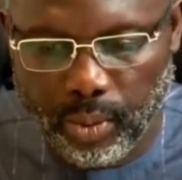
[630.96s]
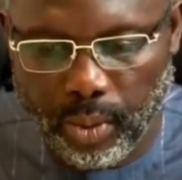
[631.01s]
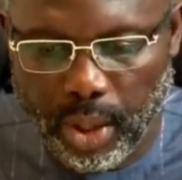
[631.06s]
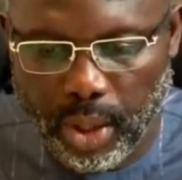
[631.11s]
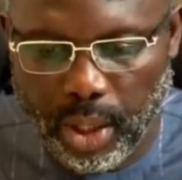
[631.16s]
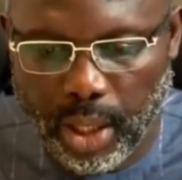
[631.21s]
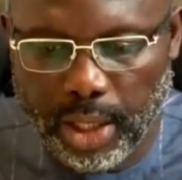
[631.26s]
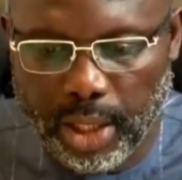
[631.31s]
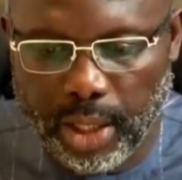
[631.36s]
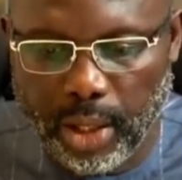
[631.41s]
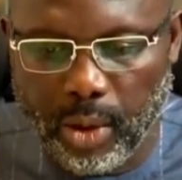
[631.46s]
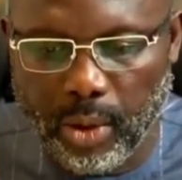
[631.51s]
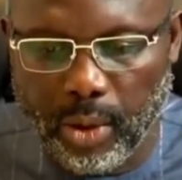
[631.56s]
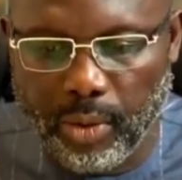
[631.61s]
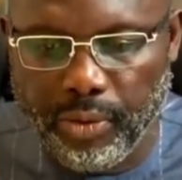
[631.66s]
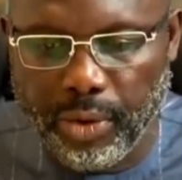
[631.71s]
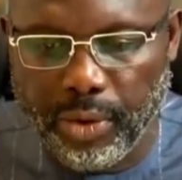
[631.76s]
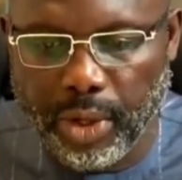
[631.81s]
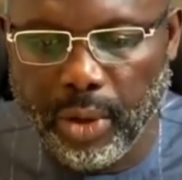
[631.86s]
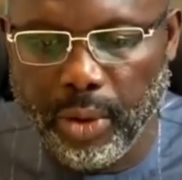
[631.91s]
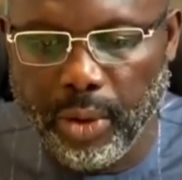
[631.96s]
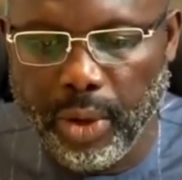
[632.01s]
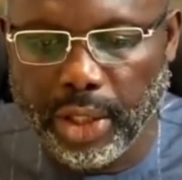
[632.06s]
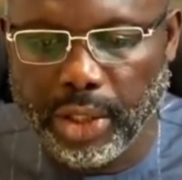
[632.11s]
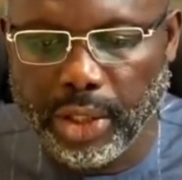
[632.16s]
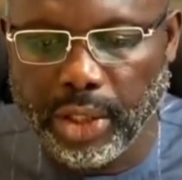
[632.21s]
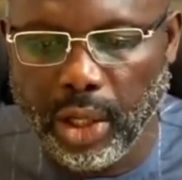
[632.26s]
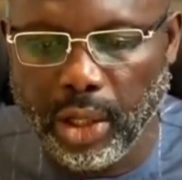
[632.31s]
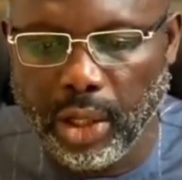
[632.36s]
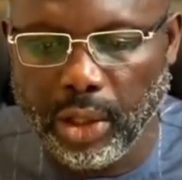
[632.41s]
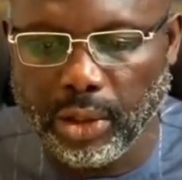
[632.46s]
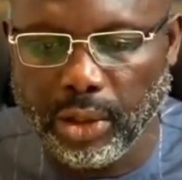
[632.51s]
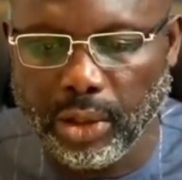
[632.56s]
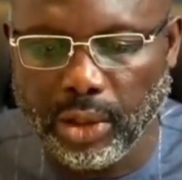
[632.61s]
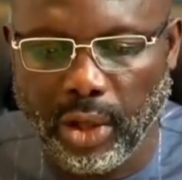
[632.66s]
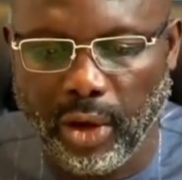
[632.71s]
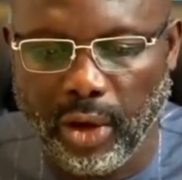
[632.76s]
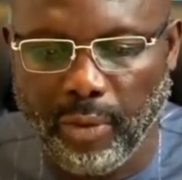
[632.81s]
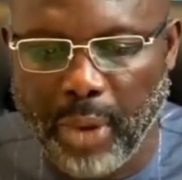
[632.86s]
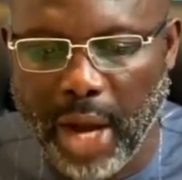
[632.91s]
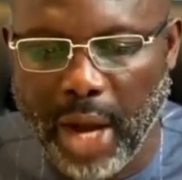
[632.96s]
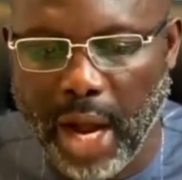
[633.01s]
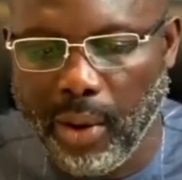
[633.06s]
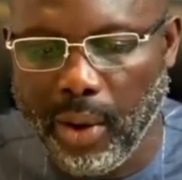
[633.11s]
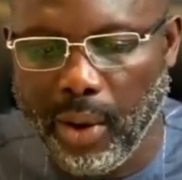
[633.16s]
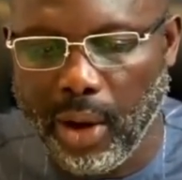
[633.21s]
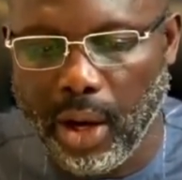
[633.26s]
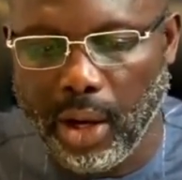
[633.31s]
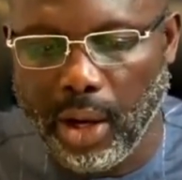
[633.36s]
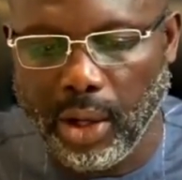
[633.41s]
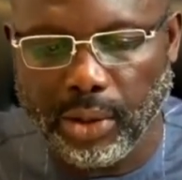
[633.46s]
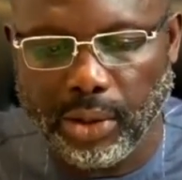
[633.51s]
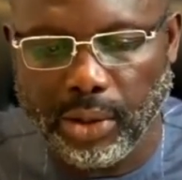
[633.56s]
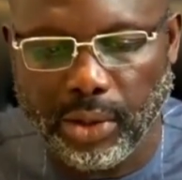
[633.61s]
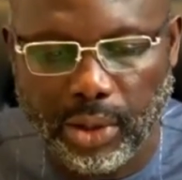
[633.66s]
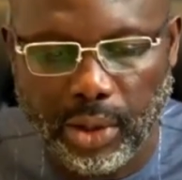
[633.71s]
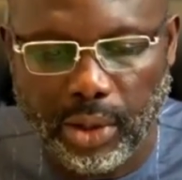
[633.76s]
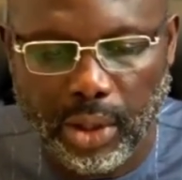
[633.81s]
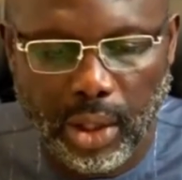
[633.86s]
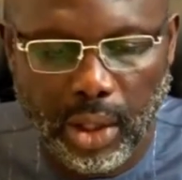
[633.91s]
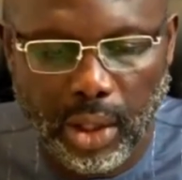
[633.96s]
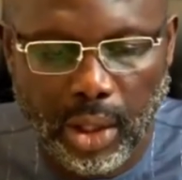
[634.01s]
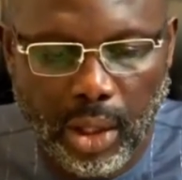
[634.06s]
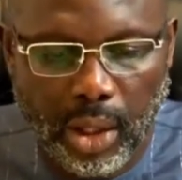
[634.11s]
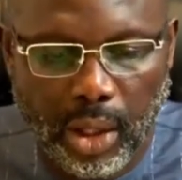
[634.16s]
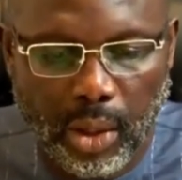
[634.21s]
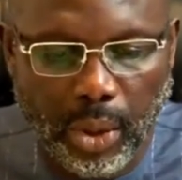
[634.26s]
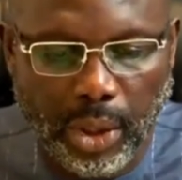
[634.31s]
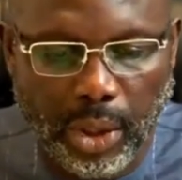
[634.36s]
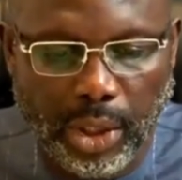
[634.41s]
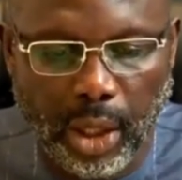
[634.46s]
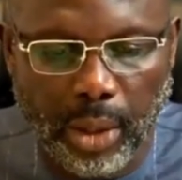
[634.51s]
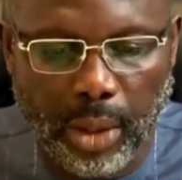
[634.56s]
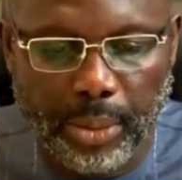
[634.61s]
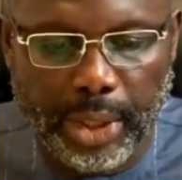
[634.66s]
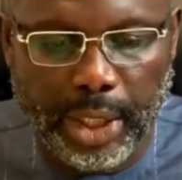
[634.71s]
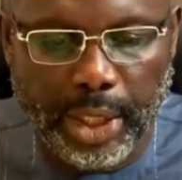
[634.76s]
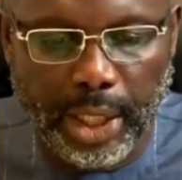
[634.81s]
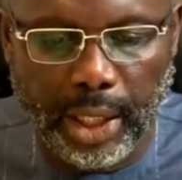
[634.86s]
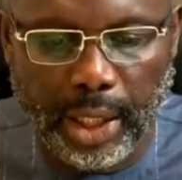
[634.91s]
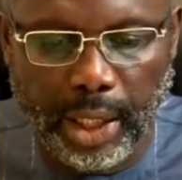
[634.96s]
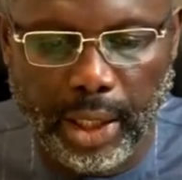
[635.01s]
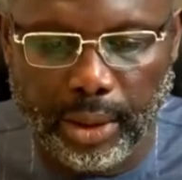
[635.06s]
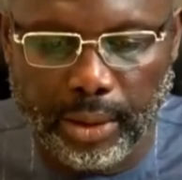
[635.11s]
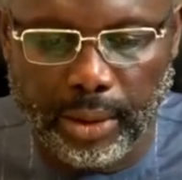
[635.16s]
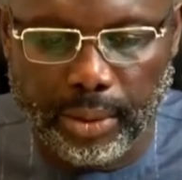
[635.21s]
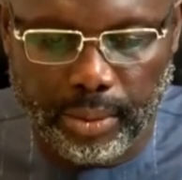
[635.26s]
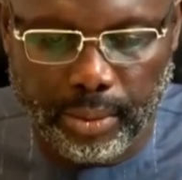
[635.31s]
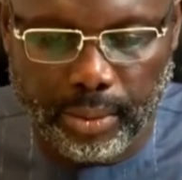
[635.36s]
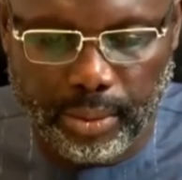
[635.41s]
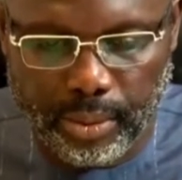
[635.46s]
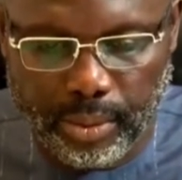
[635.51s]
and the configurations of powers which obtained